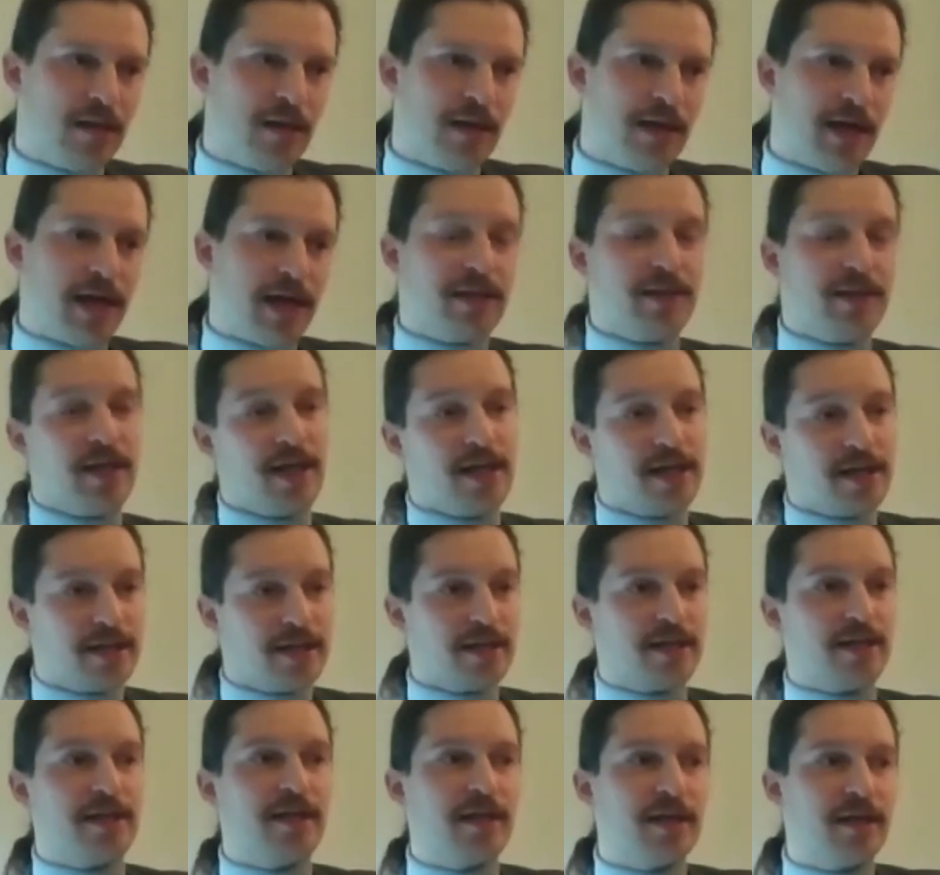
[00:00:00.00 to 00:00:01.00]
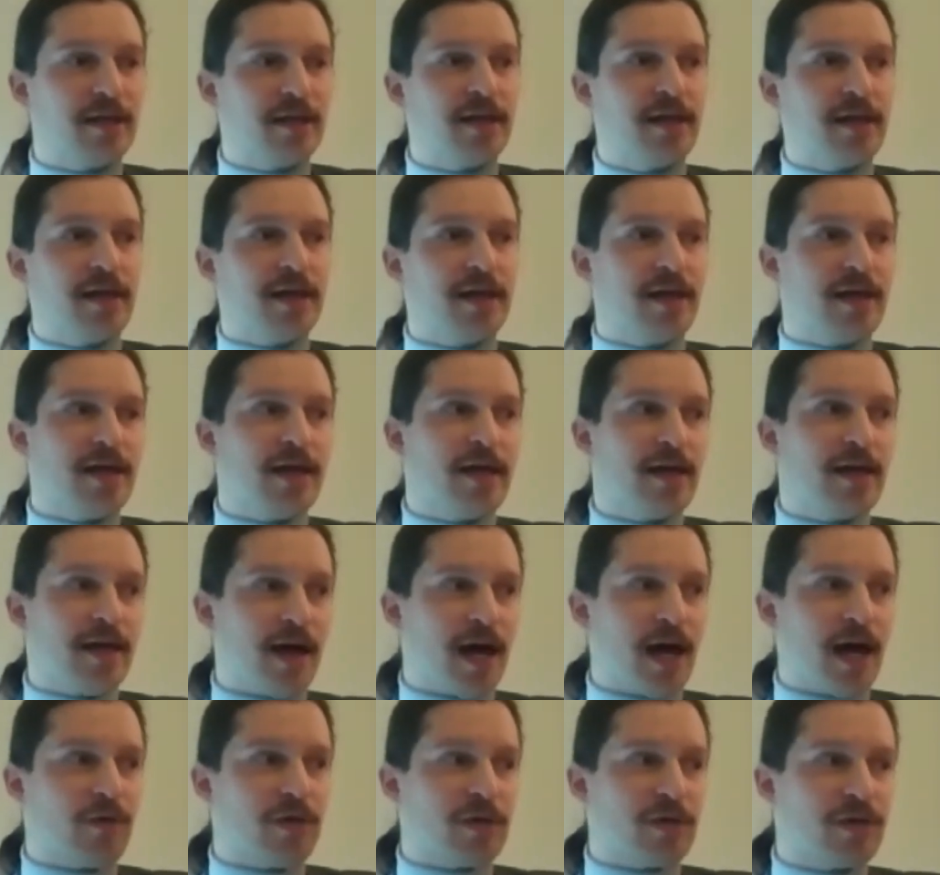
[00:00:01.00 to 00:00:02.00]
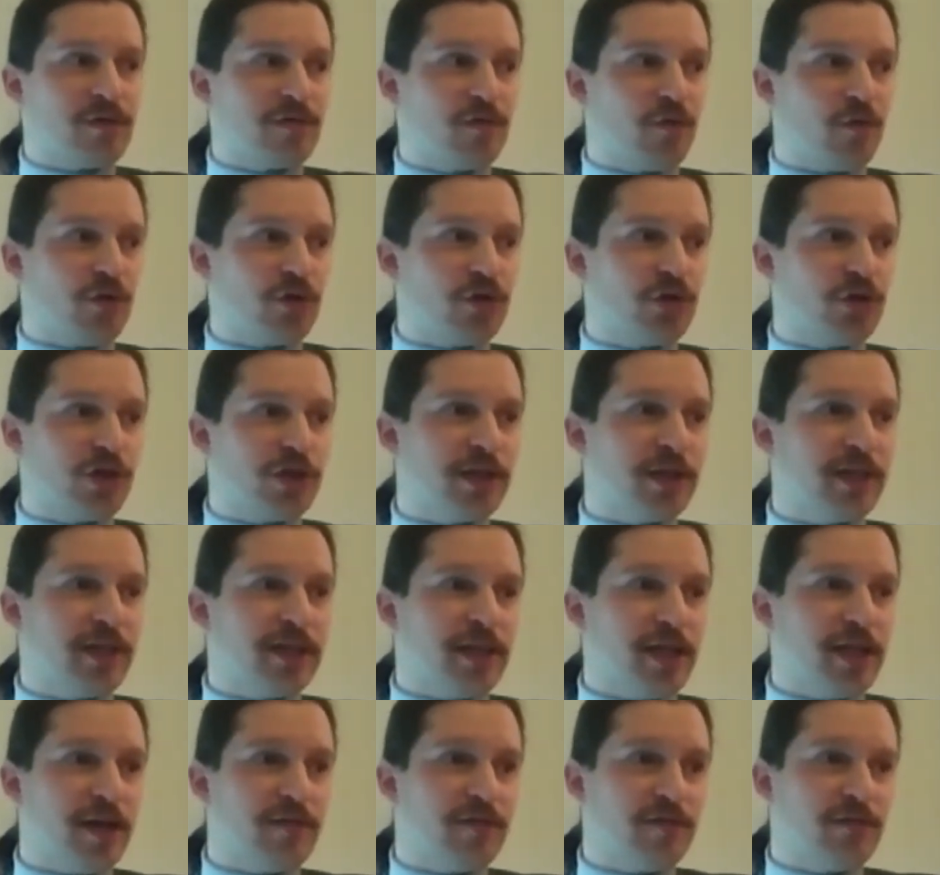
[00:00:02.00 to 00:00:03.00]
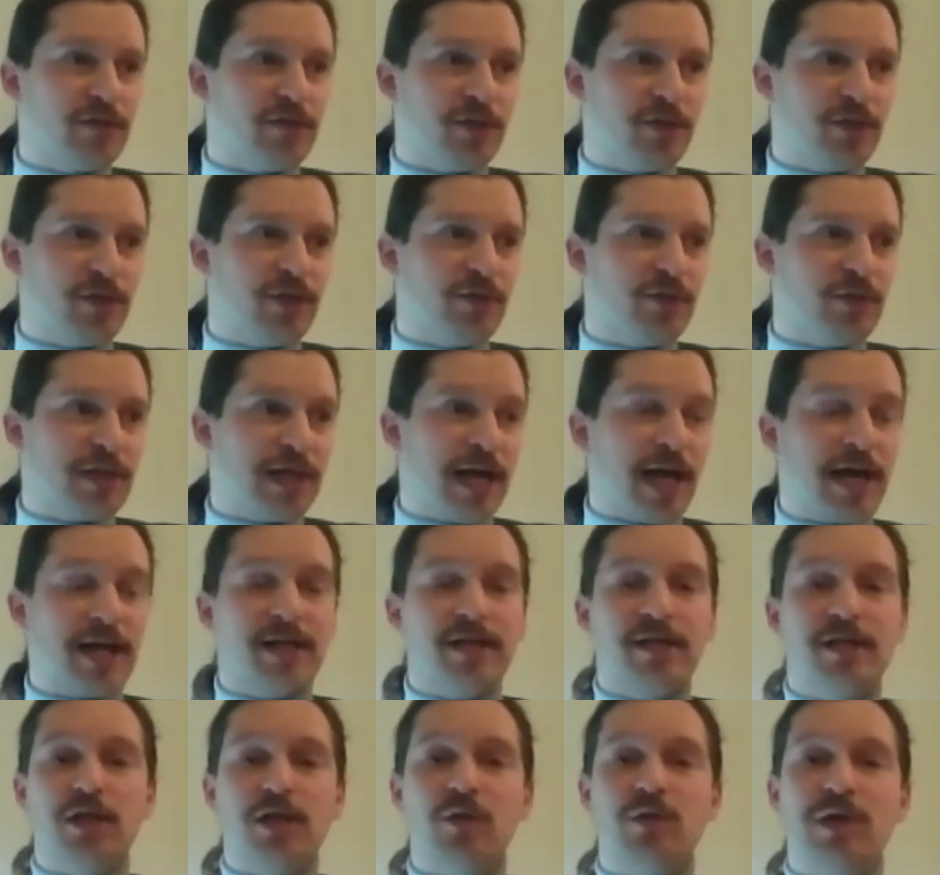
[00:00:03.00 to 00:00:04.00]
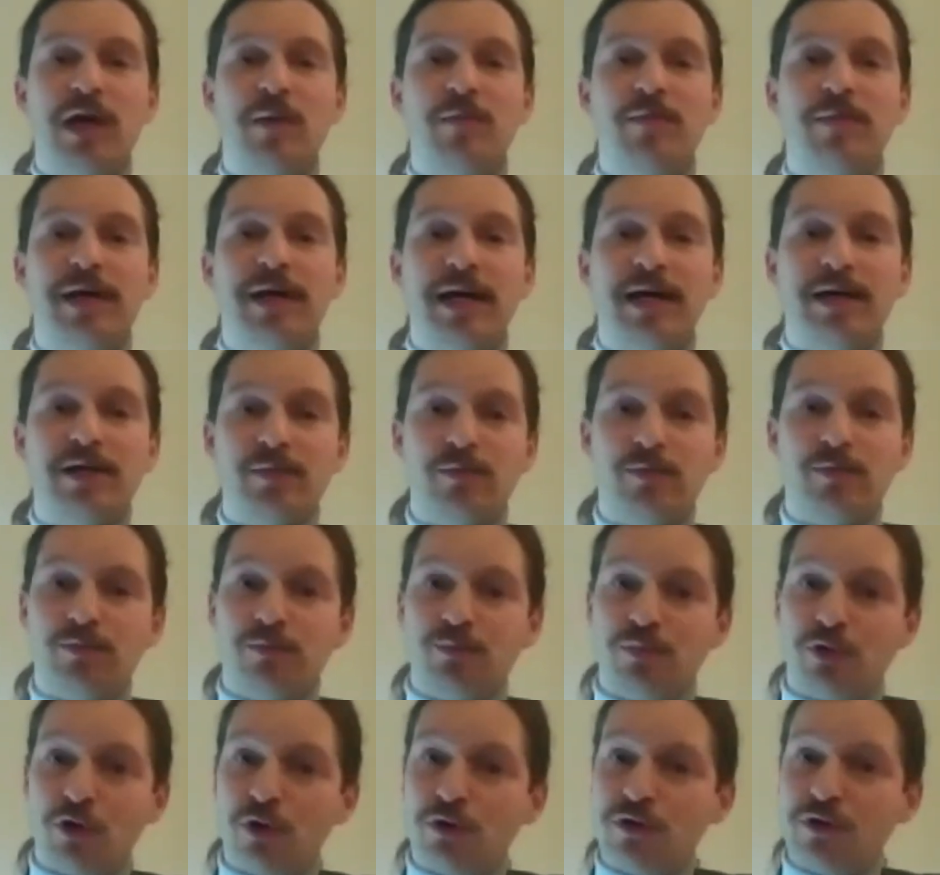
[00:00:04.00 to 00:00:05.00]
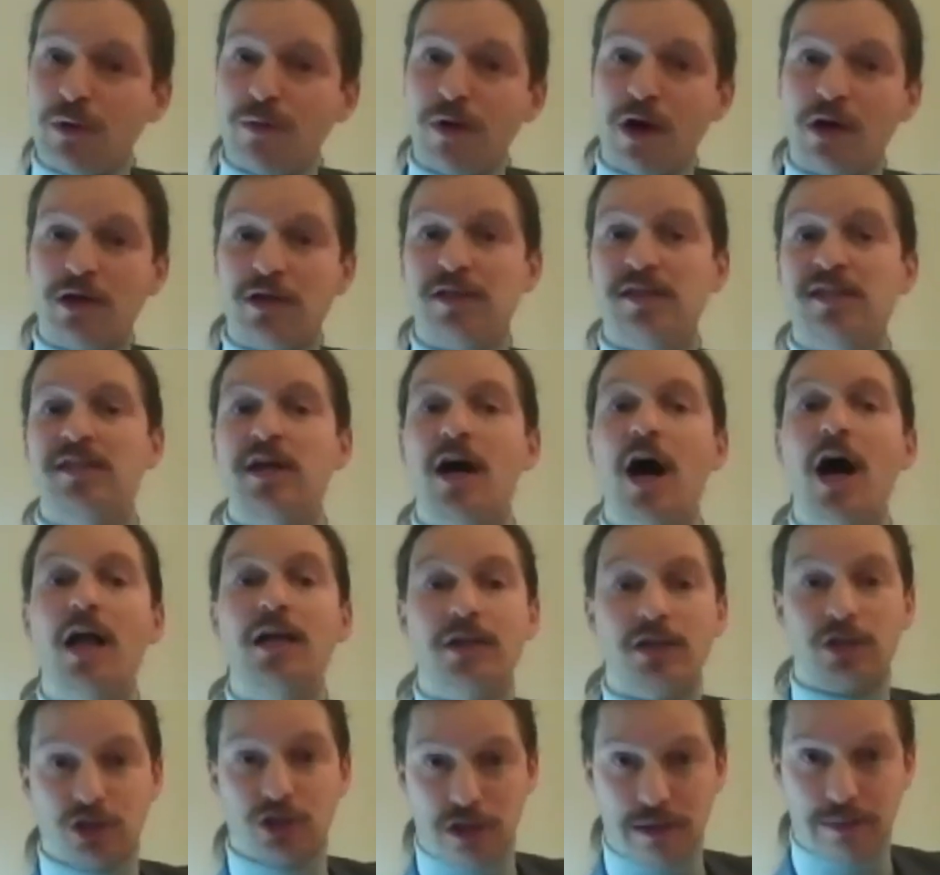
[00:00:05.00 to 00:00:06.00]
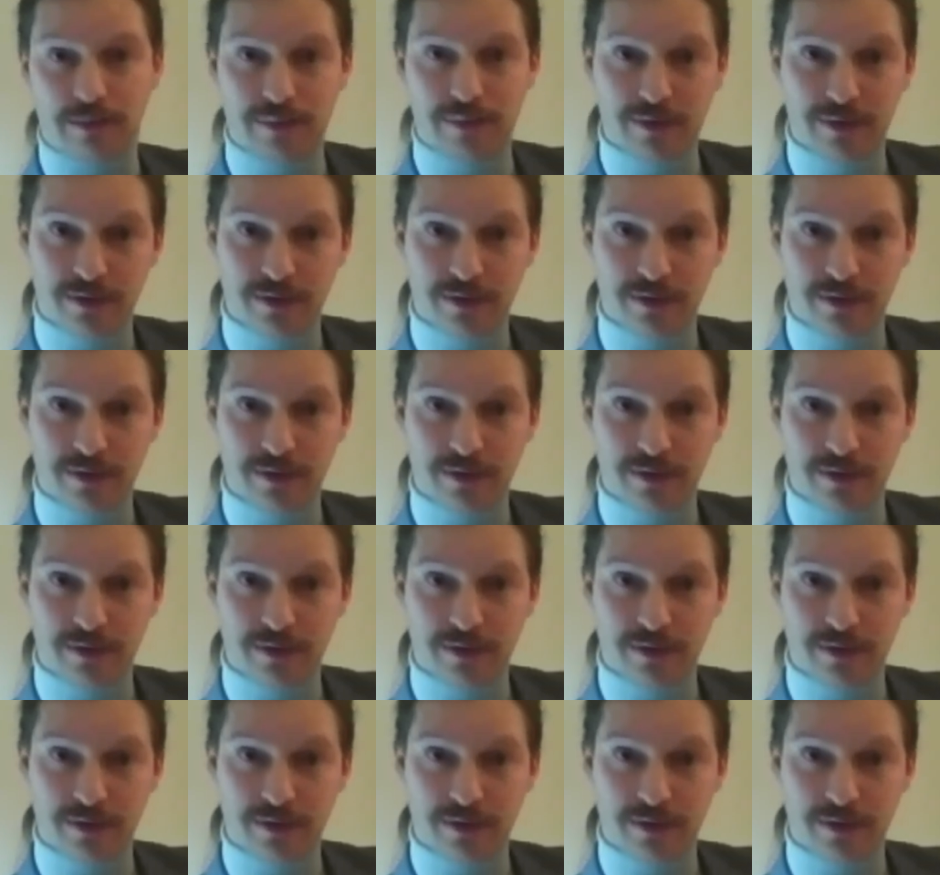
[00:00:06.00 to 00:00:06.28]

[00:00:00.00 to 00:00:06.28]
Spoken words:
And then I was fortunate enough to get into an MBA program on a scholarship.